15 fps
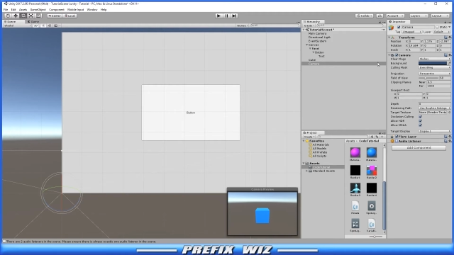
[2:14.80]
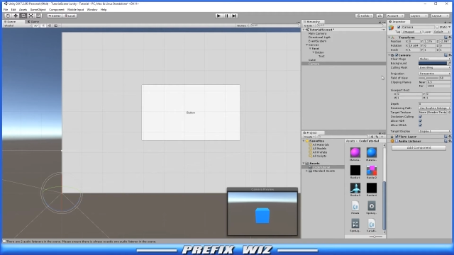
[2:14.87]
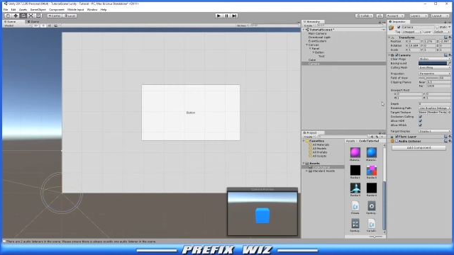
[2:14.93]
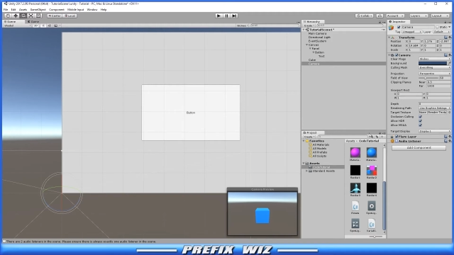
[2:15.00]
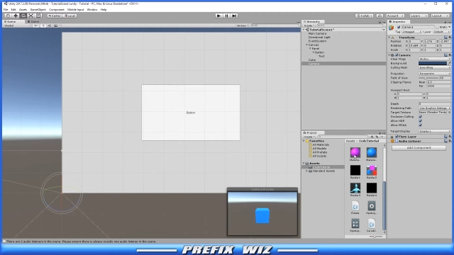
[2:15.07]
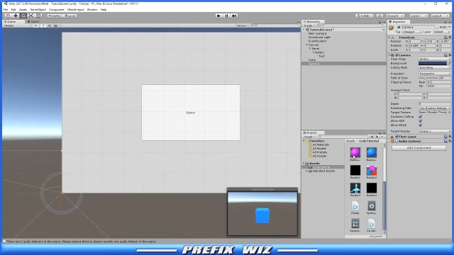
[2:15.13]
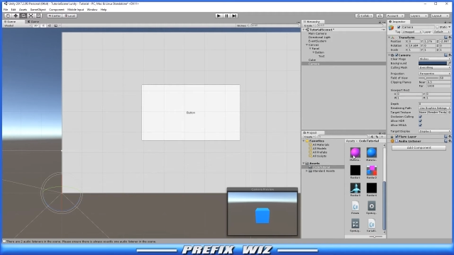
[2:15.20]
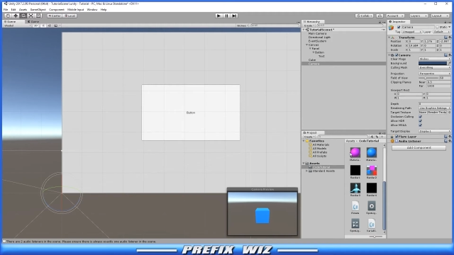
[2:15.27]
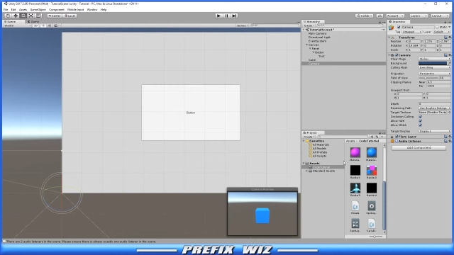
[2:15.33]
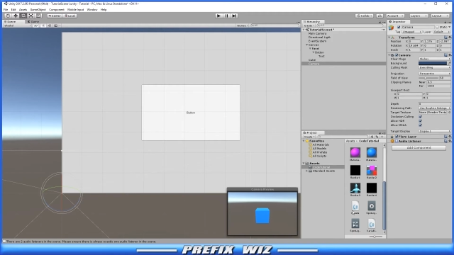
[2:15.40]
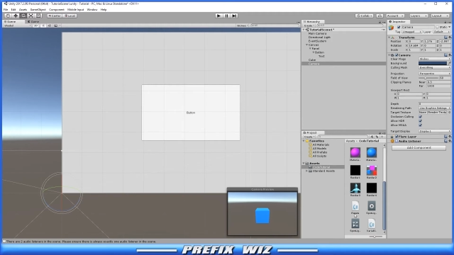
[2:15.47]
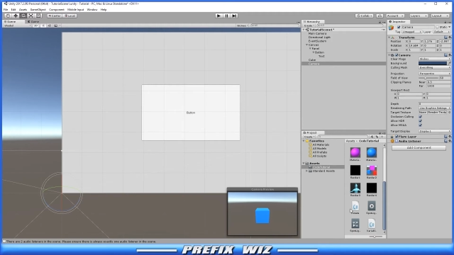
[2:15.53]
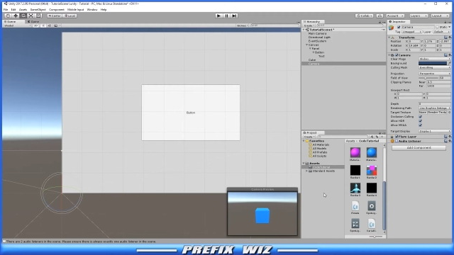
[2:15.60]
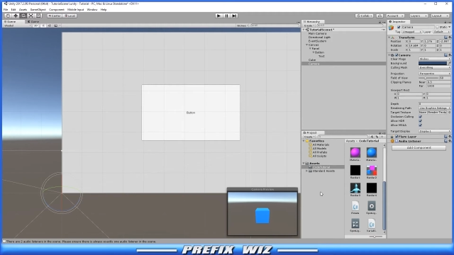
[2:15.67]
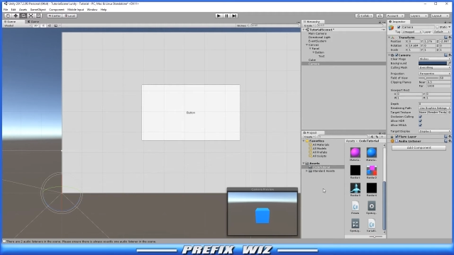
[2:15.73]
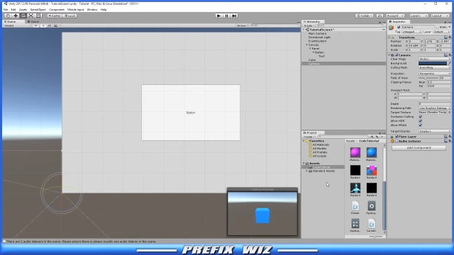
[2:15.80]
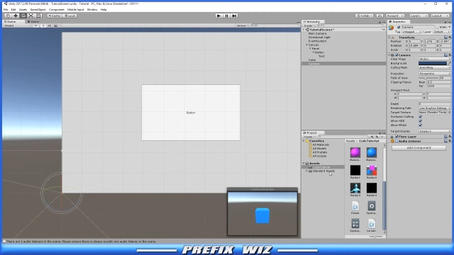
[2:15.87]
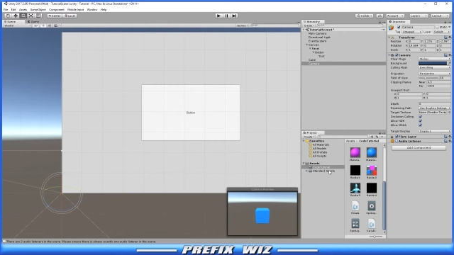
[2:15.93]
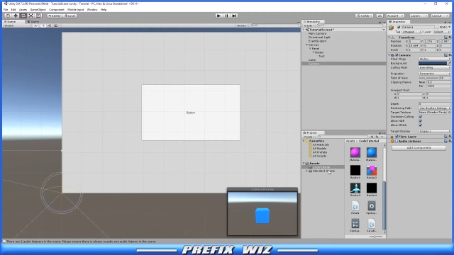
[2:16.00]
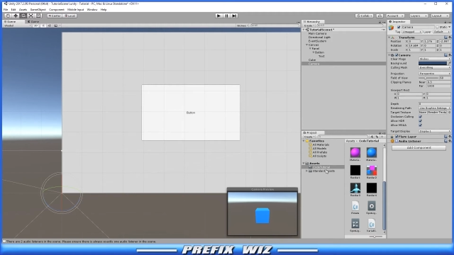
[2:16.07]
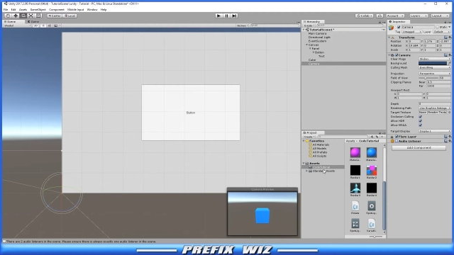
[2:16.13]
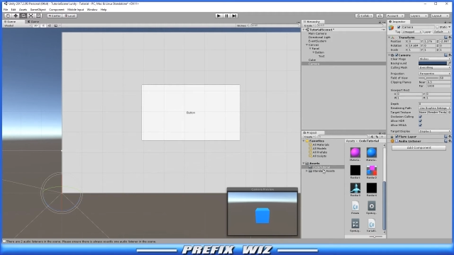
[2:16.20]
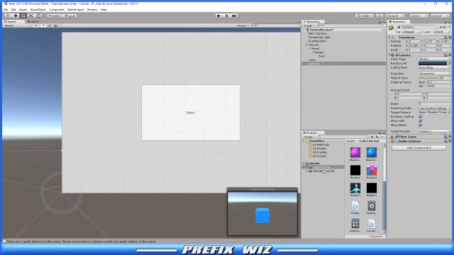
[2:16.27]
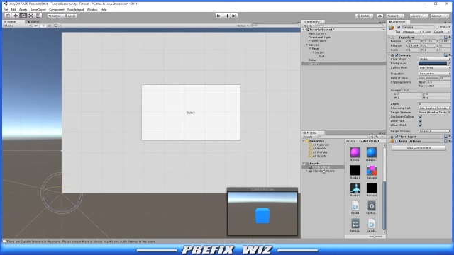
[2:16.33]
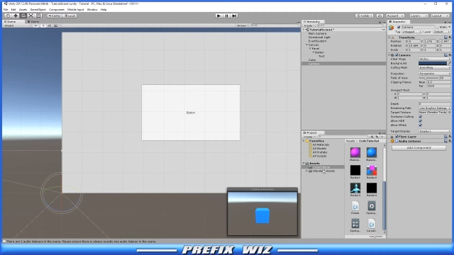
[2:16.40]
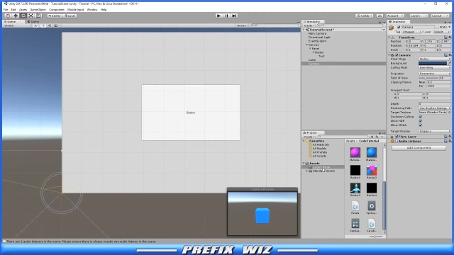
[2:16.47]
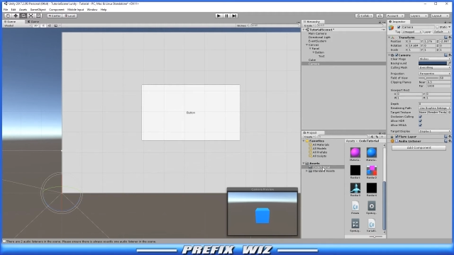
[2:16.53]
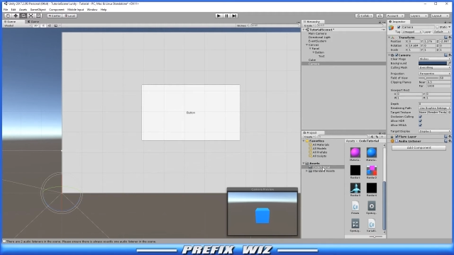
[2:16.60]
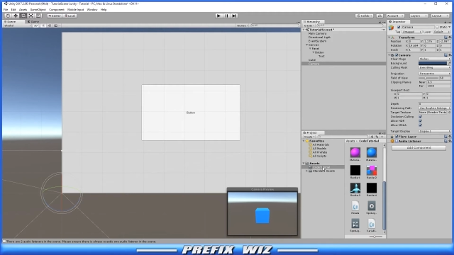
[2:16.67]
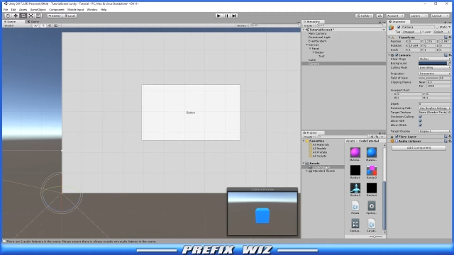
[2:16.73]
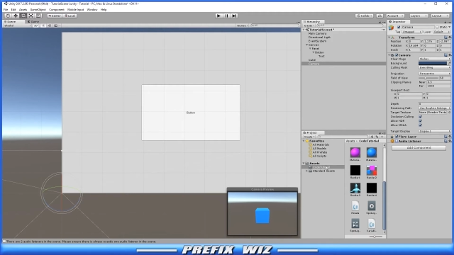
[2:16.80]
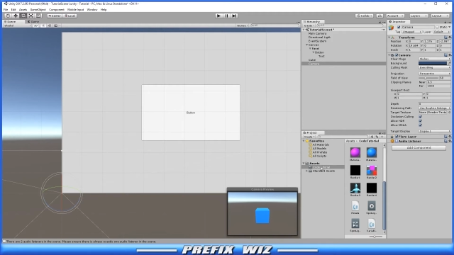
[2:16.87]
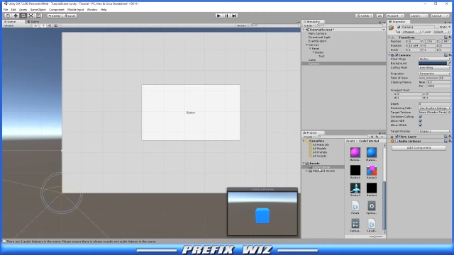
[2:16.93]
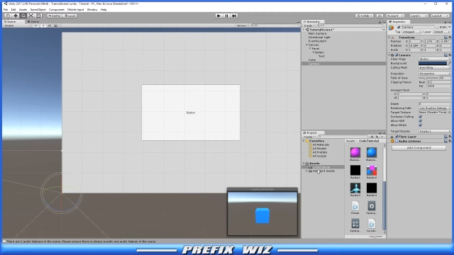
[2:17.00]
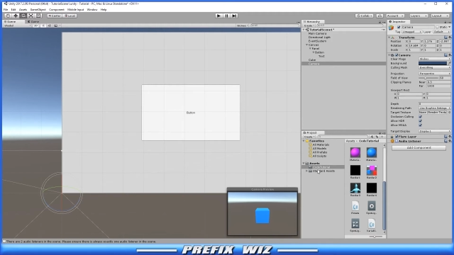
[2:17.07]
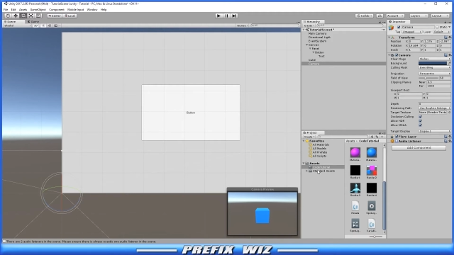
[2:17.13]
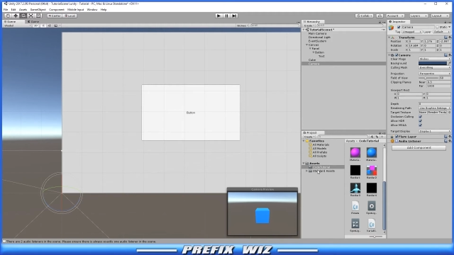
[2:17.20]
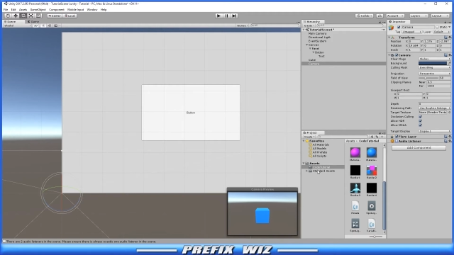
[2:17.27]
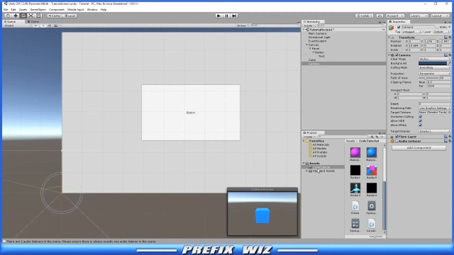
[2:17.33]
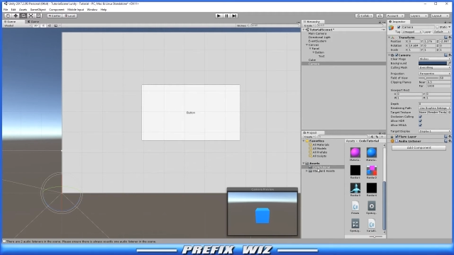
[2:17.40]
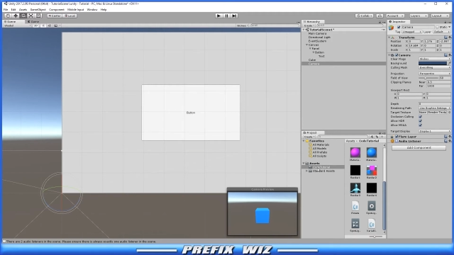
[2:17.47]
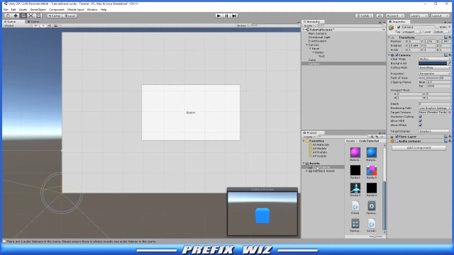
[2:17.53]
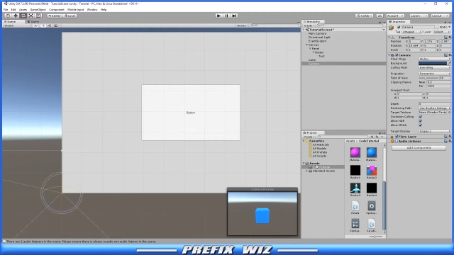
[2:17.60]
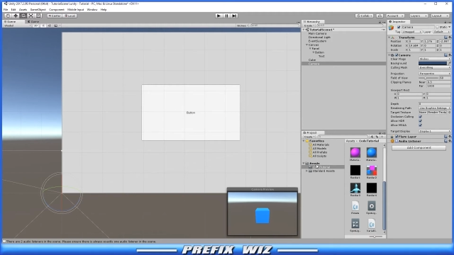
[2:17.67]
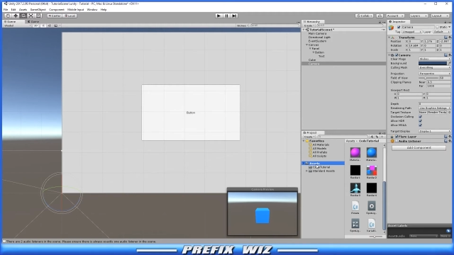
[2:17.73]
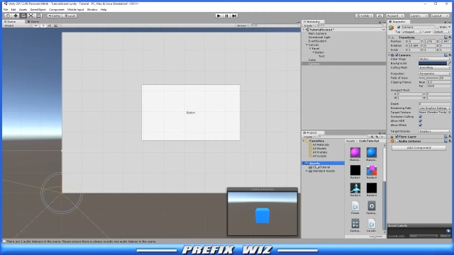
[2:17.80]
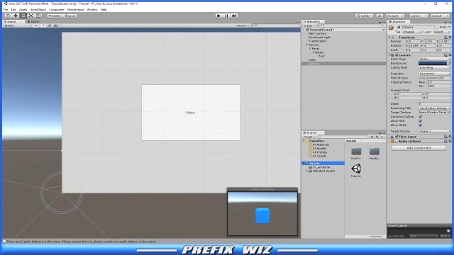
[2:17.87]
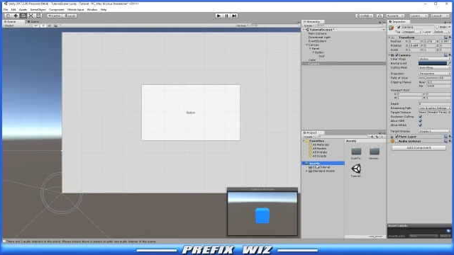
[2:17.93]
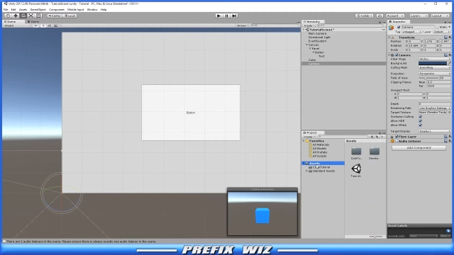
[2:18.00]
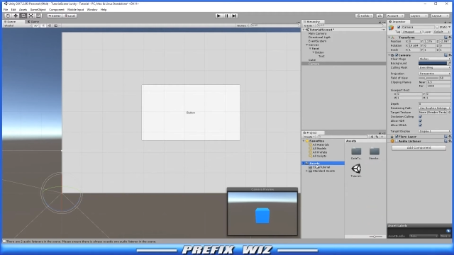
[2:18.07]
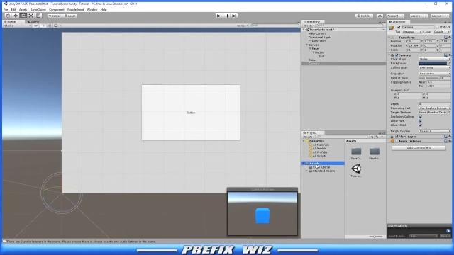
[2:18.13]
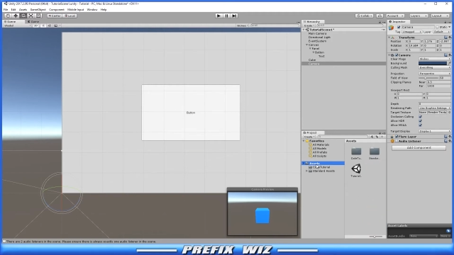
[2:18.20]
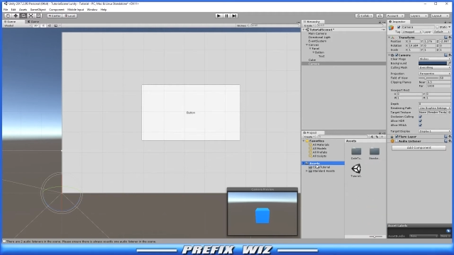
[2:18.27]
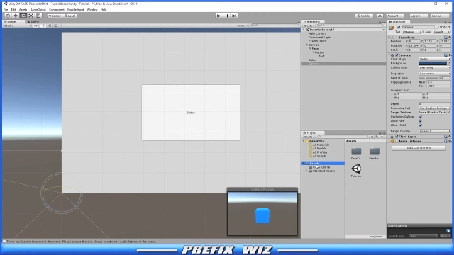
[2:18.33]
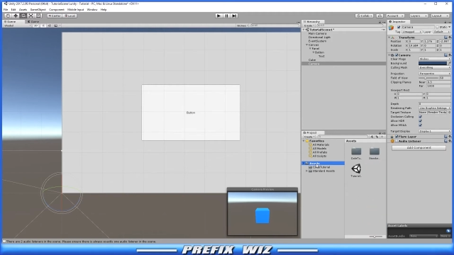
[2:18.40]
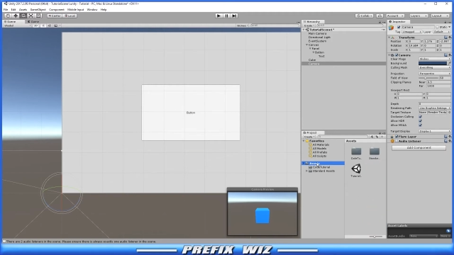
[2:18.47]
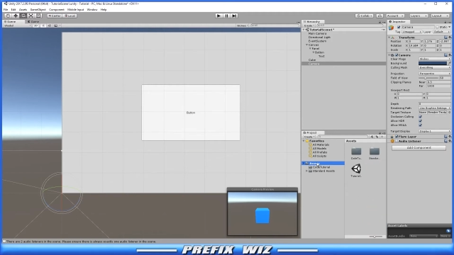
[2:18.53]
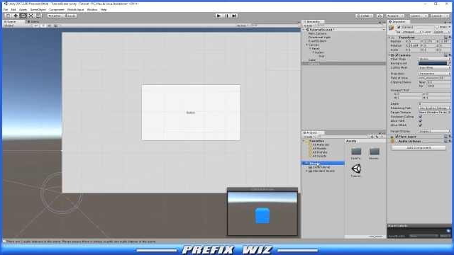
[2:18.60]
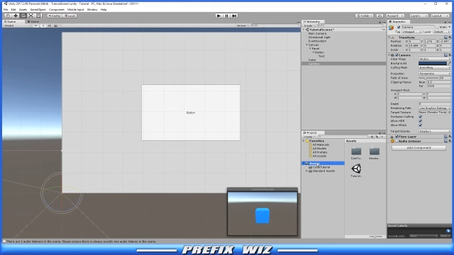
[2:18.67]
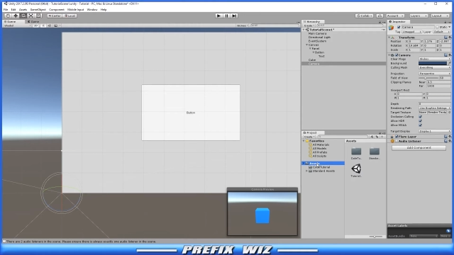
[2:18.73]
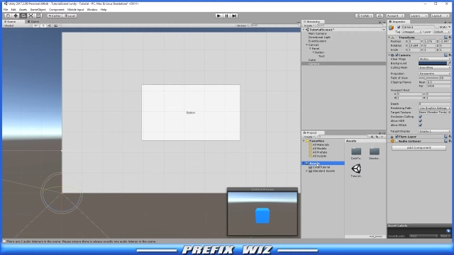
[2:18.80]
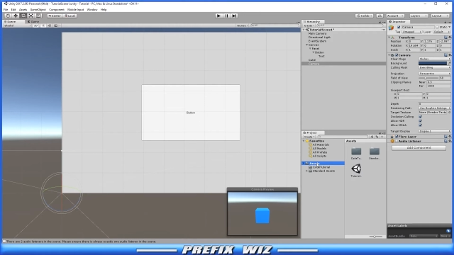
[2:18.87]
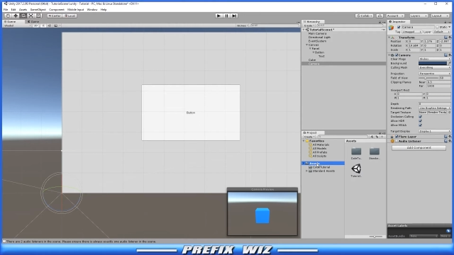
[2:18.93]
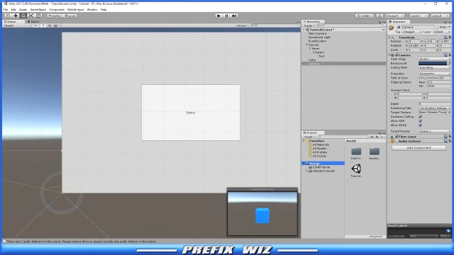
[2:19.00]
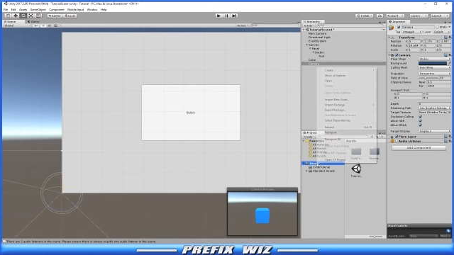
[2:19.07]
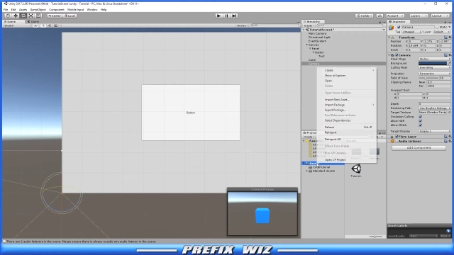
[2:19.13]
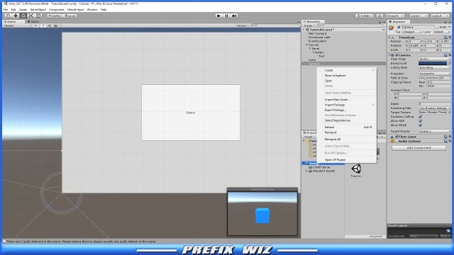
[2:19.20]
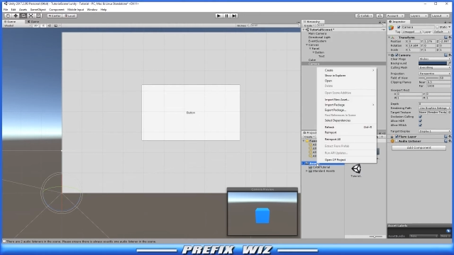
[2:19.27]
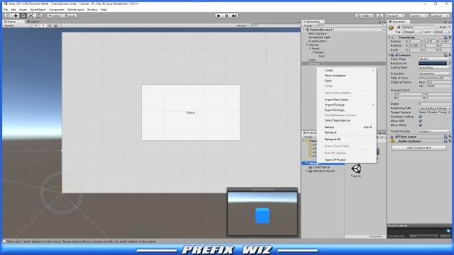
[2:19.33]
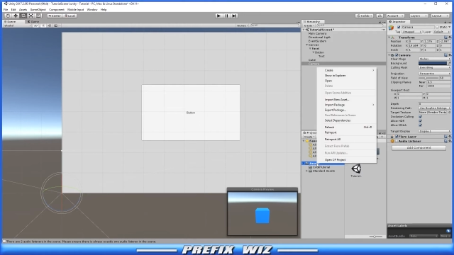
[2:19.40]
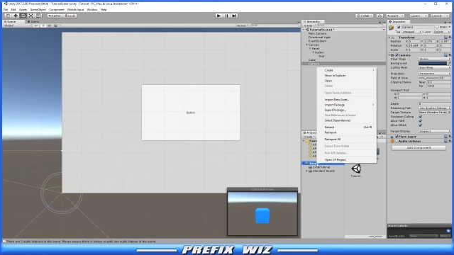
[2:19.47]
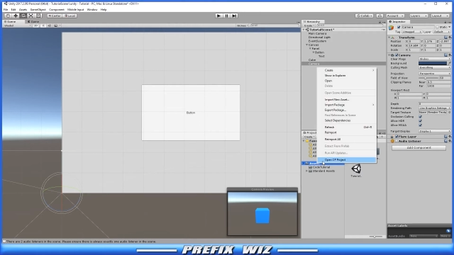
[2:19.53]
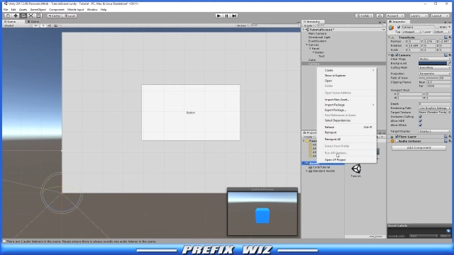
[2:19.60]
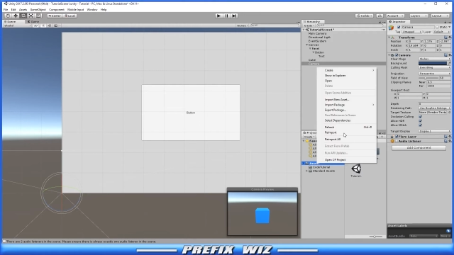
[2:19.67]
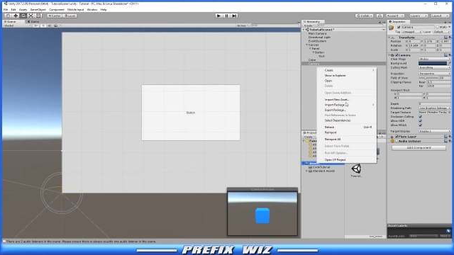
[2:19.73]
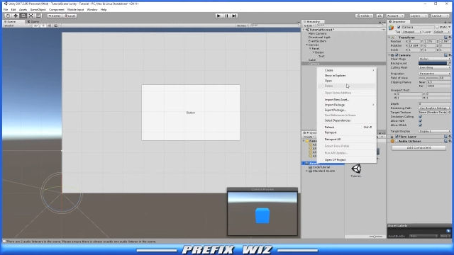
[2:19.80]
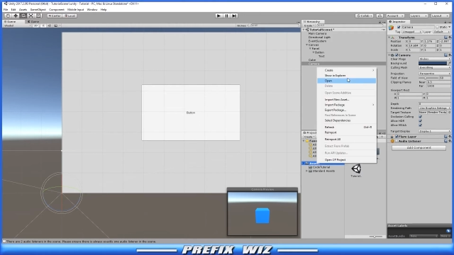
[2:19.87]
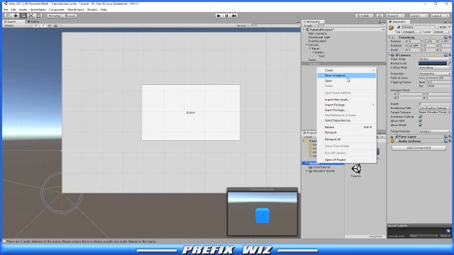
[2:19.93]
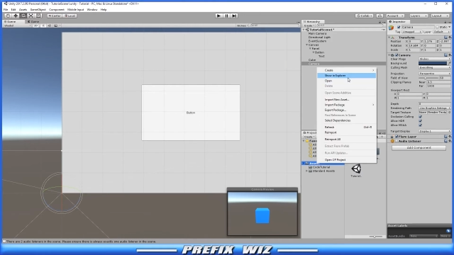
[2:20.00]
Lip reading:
(no speaker visible)